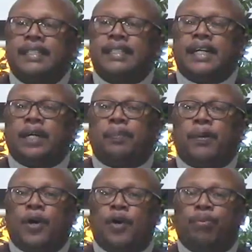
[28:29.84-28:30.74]

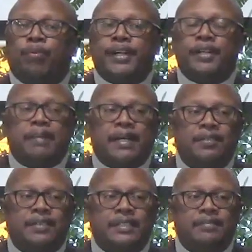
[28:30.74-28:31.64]
Paul prayed
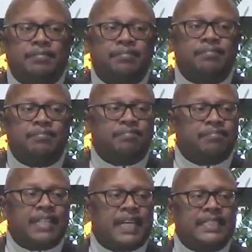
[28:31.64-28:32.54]
about that
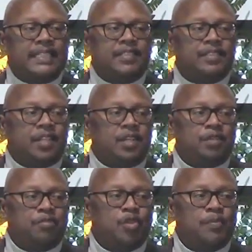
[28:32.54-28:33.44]
God didn't
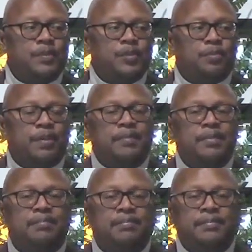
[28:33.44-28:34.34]
solve for him? It was a problem.